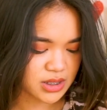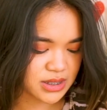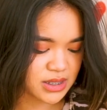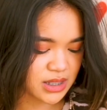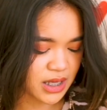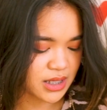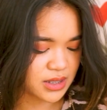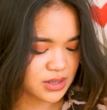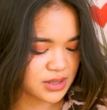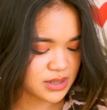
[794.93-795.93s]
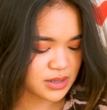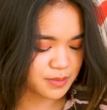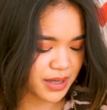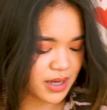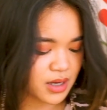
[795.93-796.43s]
denial,
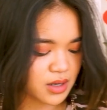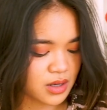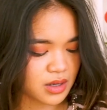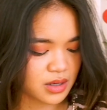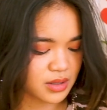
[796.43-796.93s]
despair,